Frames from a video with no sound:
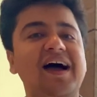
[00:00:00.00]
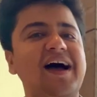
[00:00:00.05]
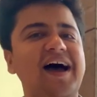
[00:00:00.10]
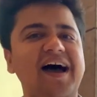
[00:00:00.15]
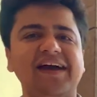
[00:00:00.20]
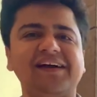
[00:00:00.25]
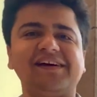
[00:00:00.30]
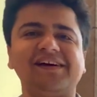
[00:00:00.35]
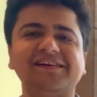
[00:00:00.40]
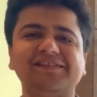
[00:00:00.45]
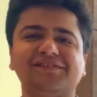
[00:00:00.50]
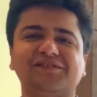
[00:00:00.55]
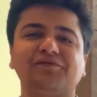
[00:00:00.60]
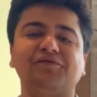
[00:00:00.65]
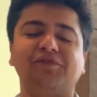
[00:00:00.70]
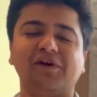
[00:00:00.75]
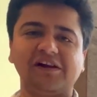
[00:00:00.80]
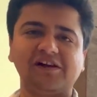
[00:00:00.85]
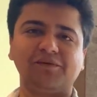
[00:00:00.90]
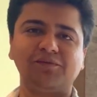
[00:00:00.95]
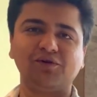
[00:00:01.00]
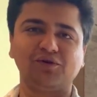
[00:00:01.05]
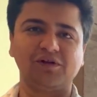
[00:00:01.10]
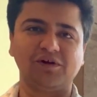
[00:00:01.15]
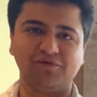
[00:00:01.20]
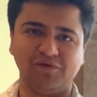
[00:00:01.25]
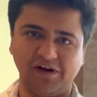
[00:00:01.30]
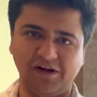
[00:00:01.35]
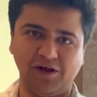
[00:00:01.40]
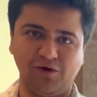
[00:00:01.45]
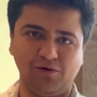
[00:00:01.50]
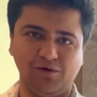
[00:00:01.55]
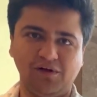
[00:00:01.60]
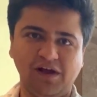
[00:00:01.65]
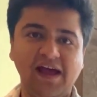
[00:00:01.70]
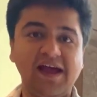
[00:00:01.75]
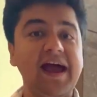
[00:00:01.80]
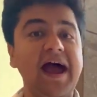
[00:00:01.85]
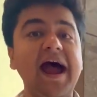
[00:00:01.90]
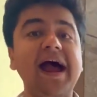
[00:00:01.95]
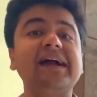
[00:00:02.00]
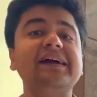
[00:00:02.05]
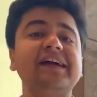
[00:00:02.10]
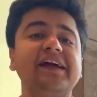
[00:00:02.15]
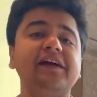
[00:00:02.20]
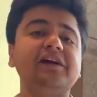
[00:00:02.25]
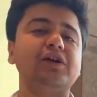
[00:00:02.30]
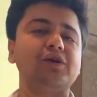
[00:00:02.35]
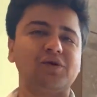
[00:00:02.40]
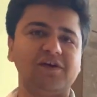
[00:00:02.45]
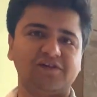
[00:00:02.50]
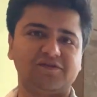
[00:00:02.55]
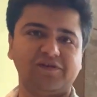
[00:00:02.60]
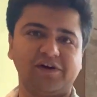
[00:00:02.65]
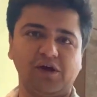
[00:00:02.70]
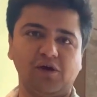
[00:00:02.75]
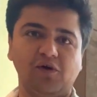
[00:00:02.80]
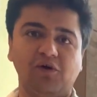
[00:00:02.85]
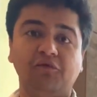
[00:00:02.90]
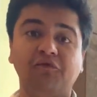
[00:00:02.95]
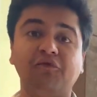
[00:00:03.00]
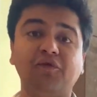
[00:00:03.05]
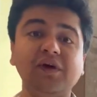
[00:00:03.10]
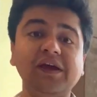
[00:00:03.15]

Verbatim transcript: Hi guys, welcome to the video. And in today's video,